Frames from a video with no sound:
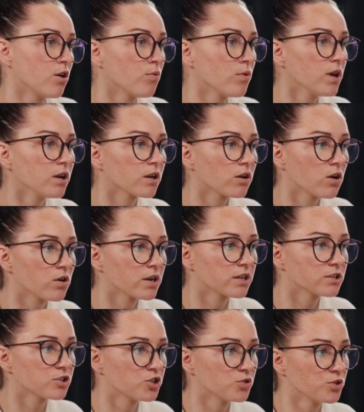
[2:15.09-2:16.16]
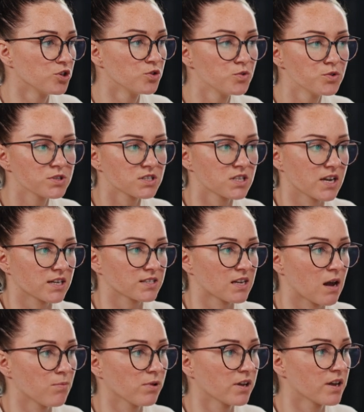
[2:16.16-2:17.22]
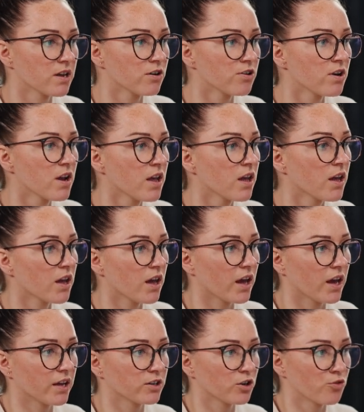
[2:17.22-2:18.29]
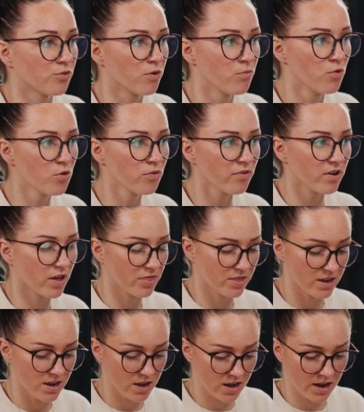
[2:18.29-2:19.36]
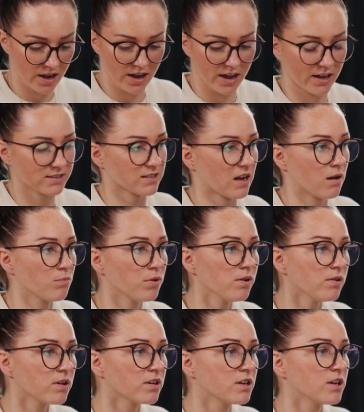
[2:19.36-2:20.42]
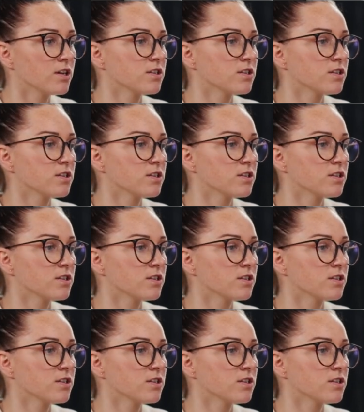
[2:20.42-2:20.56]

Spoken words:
We are going to use the example here and remove the example,